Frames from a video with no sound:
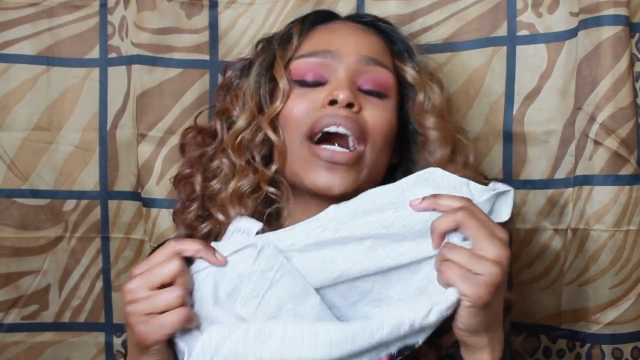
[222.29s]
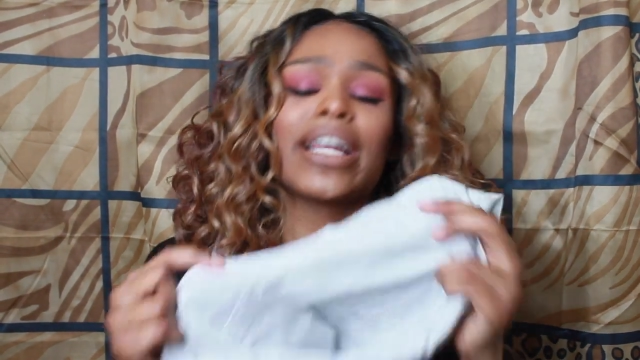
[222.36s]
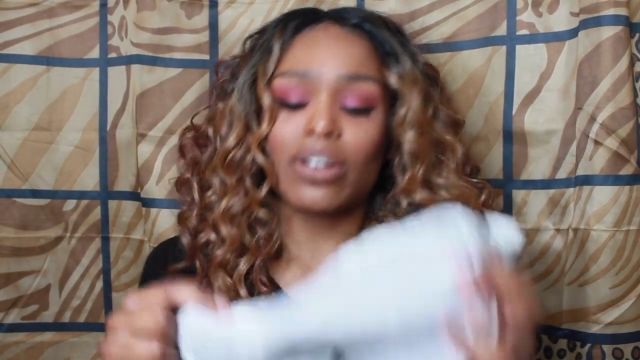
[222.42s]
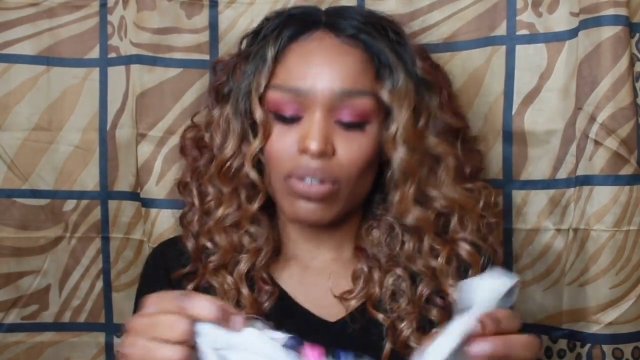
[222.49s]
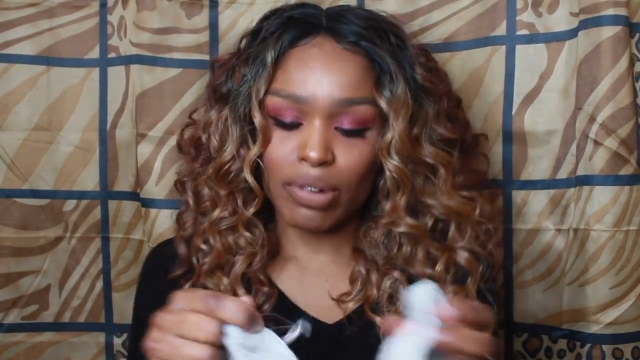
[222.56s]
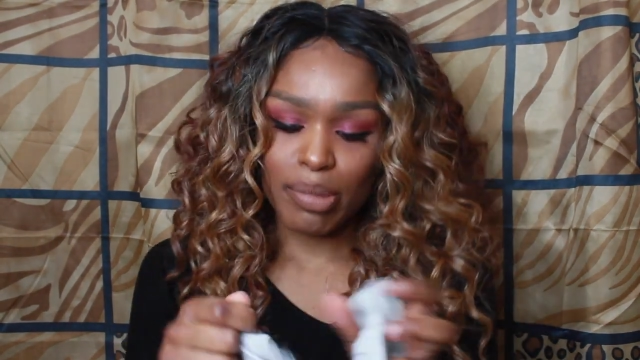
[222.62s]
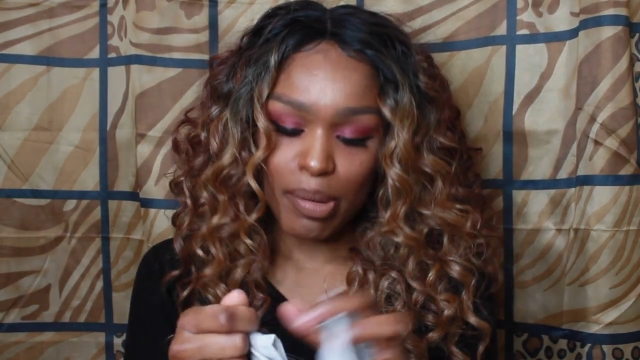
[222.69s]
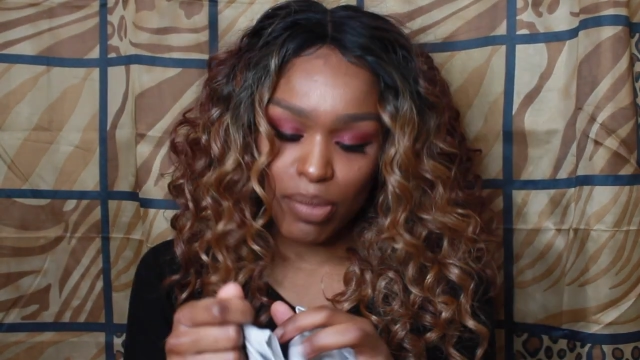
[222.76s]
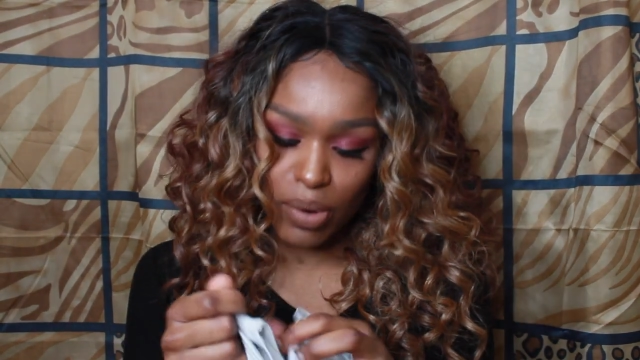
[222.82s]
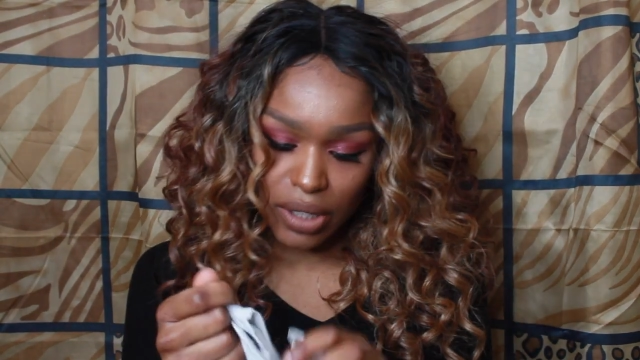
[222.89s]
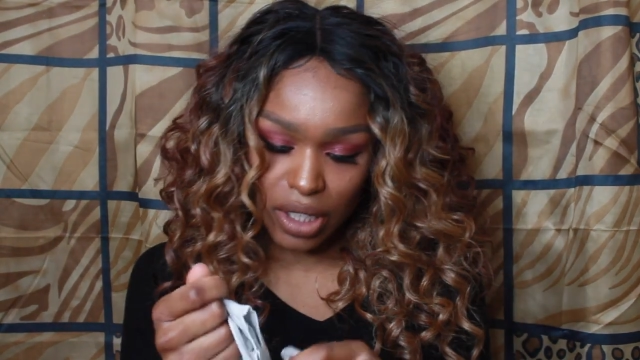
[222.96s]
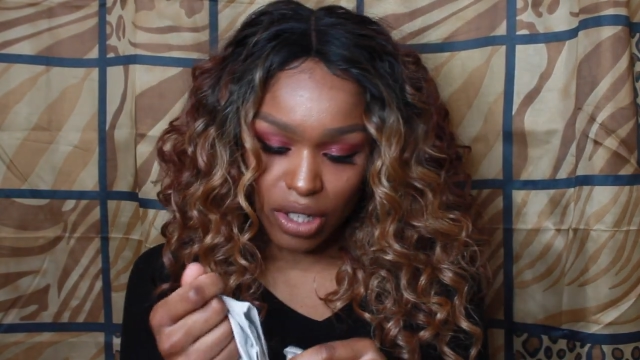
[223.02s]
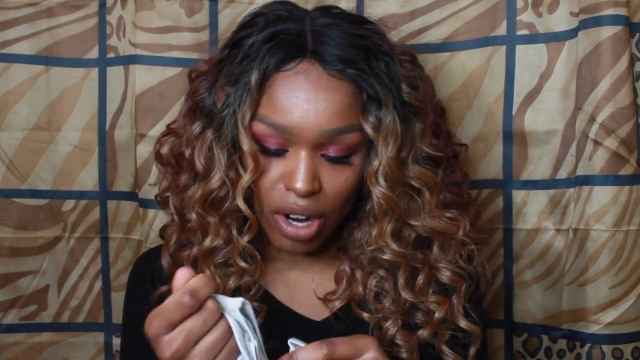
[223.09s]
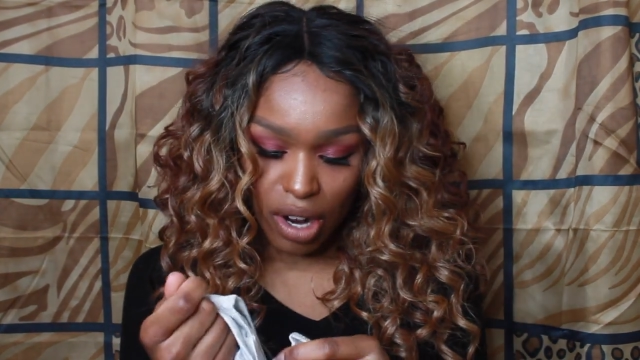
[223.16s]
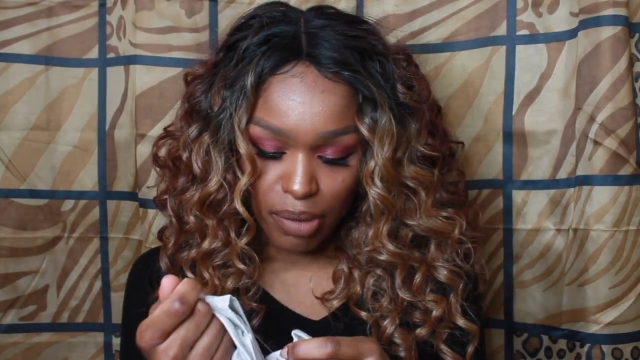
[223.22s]
I don't remember what
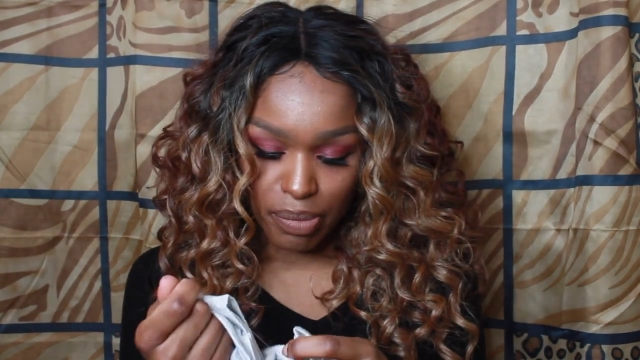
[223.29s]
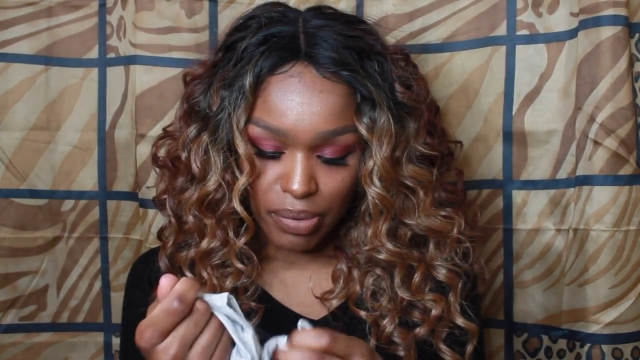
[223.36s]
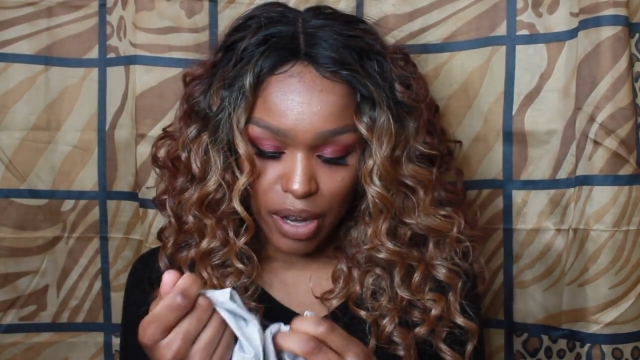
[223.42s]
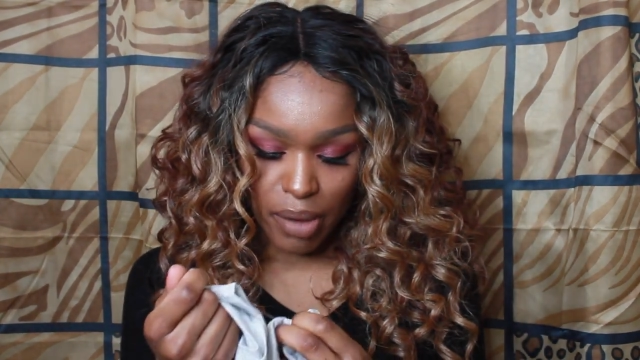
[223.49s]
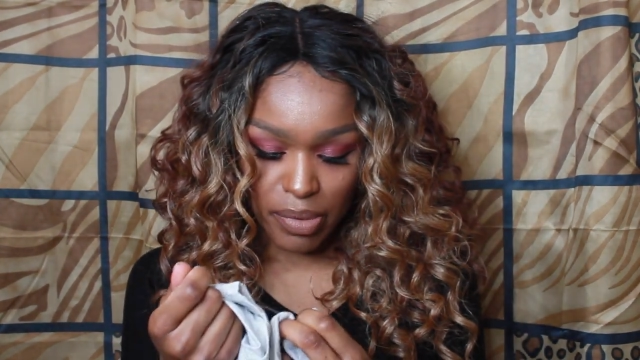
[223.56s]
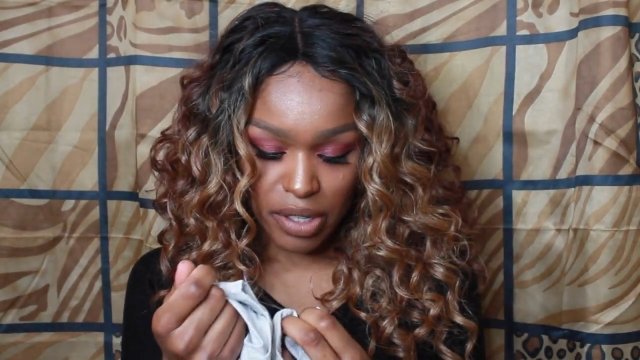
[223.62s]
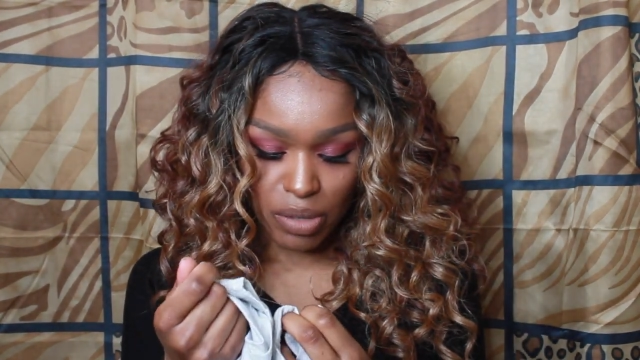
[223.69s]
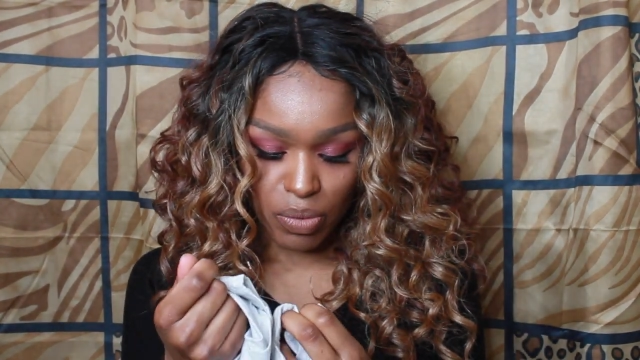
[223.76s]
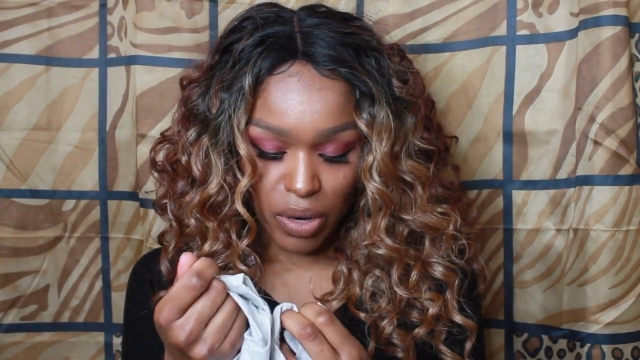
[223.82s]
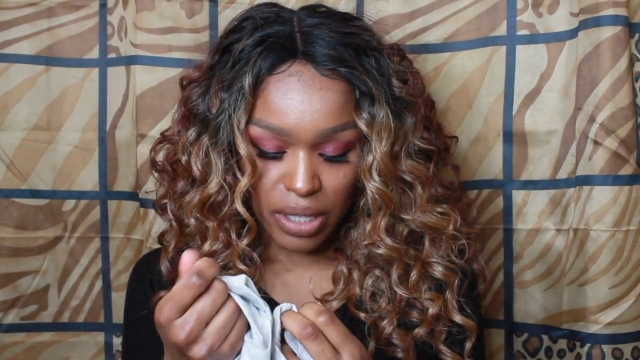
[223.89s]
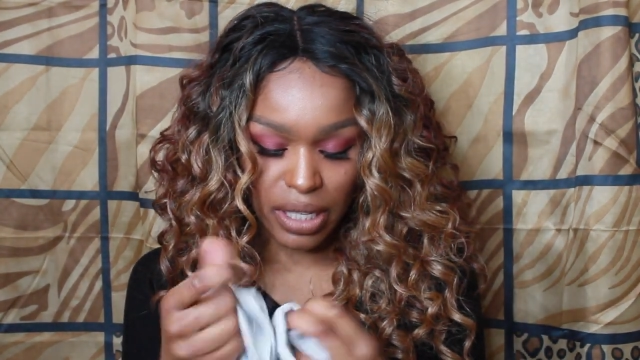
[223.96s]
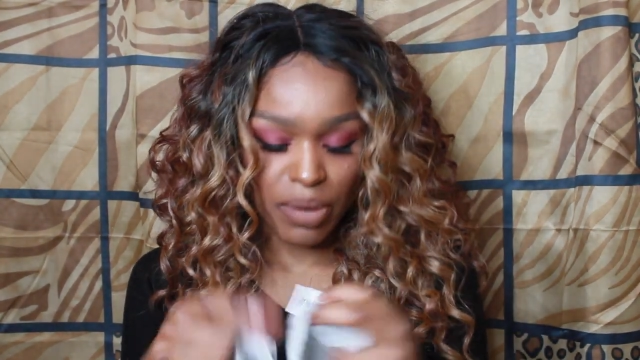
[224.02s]
the top, how much it was.